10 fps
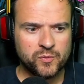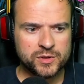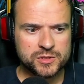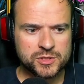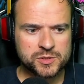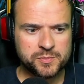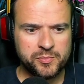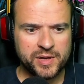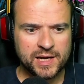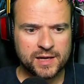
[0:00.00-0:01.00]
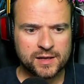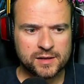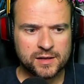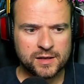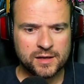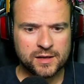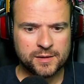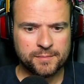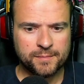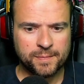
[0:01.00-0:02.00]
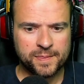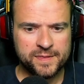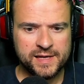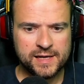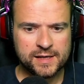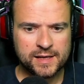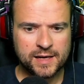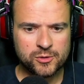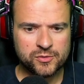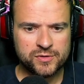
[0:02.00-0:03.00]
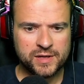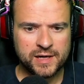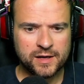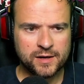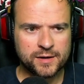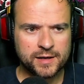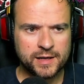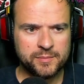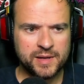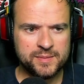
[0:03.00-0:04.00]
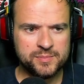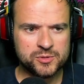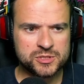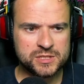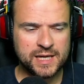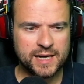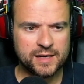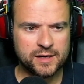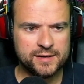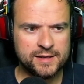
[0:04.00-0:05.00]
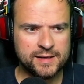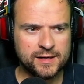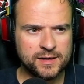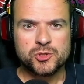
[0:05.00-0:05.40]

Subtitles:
We'll just pick Deacon out of there and maybe put Stag Knight in there.